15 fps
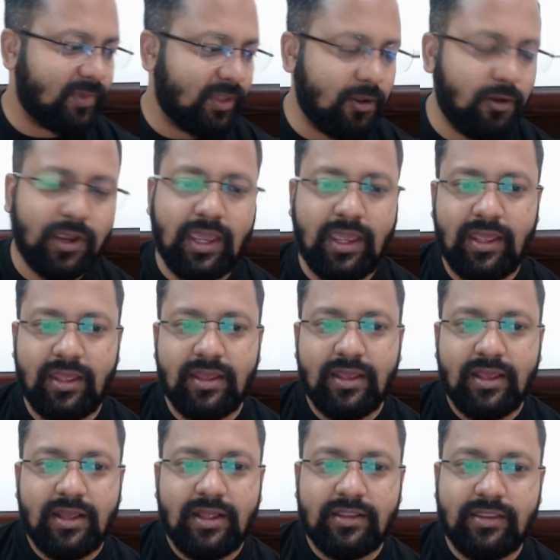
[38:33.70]
Okay,
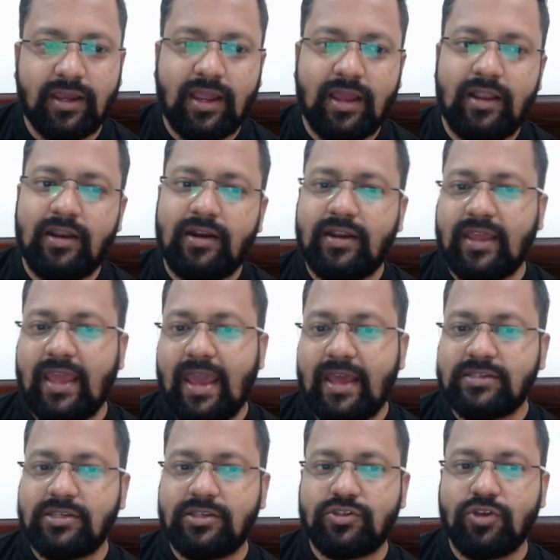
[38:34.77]
the colored
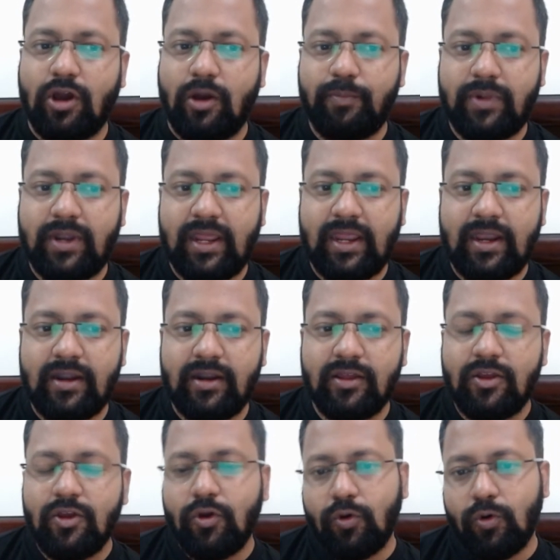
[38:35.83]
gas is obtained
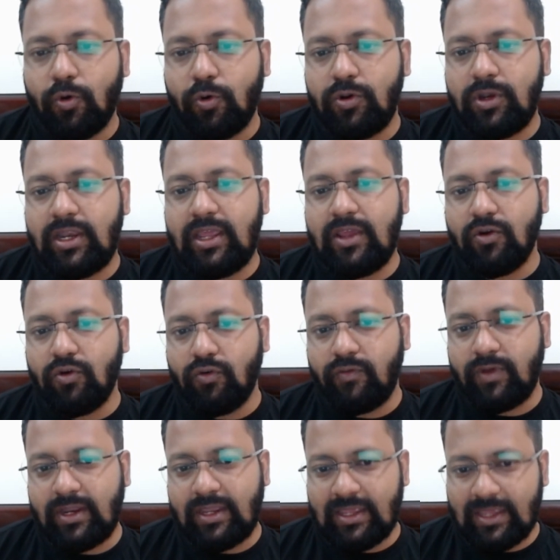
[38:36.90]
only over
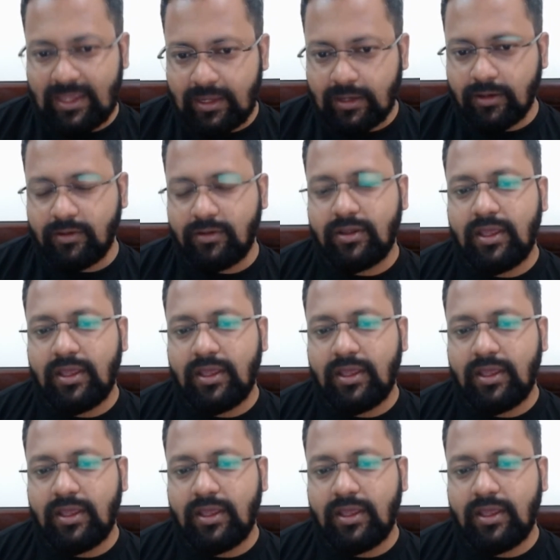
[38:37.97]
here.